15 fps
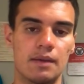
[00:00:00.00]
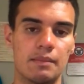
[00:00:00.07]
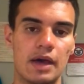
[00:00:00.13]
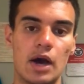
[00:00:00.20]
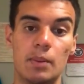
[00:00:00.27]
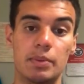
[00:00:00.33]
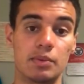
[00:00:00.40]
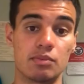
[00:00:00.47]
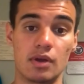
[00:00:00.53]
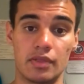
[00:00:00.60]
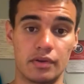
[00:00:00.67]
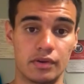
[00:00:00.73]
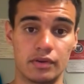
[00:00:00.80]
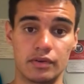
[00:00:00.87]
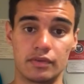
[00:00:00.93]
help a
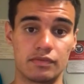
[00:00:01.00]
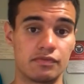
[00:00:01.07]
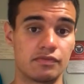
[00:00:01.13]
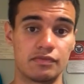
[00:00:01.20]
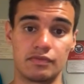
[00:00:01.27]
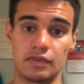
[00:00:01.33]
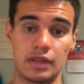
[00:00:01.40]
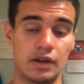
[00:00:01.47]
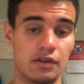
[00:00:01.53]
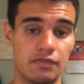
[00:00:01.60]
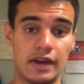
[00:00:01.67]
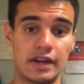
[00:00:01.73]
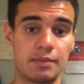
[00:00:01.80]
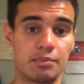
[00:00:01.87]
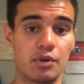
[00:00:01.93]
brother,
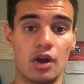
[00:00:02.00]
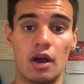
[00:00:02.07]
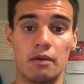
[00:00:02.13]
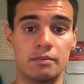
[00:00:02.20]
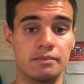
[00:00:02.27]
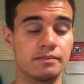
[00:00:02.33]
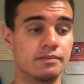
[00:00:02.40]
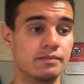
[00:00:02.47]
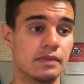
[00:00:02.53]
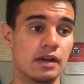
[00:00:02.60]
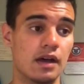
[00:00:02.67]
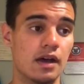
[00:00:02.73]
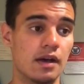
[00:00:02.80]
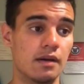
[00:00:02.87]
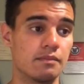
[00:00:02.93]
find a problem
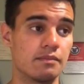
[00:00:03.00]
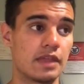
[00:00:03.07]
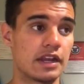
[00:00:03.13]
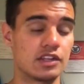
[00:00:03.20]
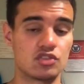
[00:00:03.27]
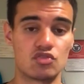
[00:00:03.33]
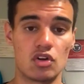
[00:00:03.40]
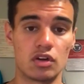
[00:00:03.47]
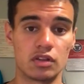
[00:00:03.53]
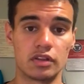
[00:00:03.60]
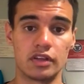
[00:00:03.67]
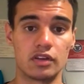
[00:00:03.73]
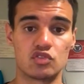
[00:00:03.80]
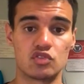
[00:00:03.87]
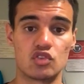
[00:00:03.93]
that he's
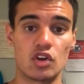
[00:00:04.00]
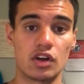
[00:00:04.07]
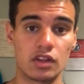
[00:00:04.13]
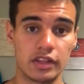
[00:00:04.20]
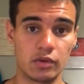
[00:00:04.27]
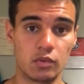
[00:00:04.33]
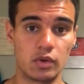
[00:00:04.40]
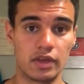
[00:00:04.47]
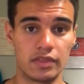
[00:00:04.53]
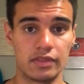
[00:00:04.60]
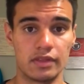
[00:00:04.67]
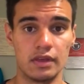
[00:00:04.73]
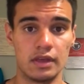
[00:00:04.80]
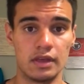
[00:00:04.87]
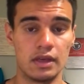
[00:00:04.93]
struggling
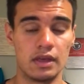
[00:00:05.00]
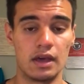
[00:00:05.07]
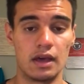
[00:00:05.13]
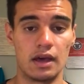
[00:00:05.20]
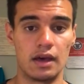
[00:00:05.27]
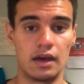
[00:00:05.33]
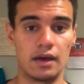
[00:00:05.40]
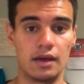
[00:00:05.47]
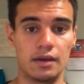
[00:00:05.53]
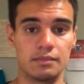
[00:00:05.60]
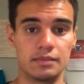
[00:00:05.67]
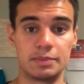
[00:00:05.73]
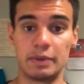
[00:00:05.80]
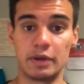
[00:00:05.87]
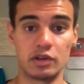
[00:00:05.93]
with
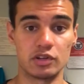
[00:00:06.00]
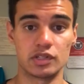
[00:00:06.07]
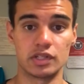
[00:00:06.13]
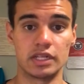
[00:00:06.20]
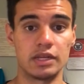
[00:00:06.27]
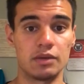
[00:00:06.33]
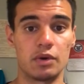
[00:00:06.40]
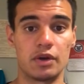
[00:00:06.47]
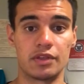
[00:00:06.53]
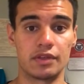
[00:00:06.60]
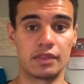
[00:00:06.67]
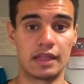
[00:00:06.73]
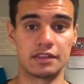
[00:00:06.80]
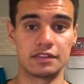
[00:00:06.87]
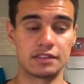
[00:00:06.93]
spiritually,
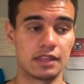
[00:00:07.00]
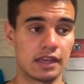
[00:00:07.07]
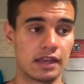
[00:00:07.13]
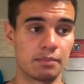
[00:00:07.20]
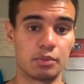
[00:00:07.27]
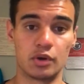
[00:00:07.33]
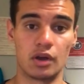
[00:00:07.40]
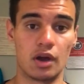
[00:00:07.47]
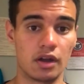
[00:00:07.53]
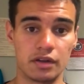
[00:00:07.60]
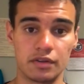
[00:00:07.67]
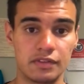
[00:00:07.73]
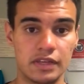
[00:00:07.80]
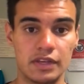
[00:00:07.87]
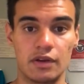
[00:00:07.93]
whether that's like
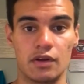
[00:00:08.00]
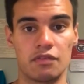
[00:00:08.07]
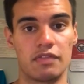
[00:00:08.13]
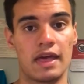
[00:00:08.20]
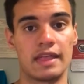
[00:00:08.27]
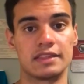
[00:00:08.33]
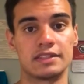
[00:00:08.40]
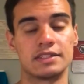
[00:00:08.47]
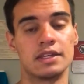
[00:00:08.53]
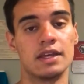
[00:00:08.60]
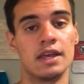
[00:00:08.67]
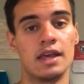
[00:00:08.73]
pornography, or if that's